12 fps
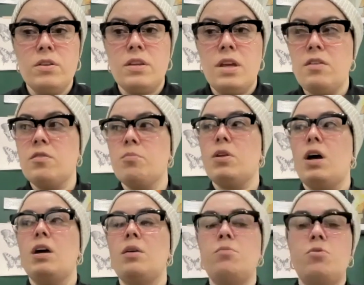take some
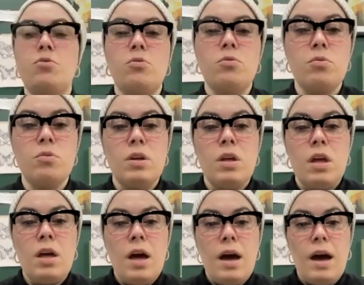time to
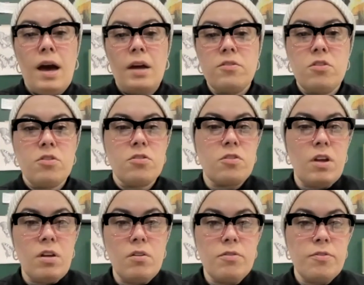ask
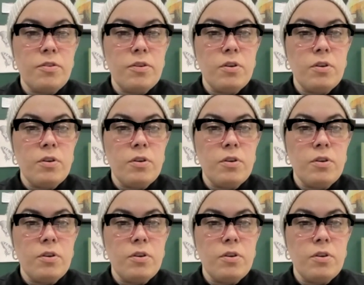yourself,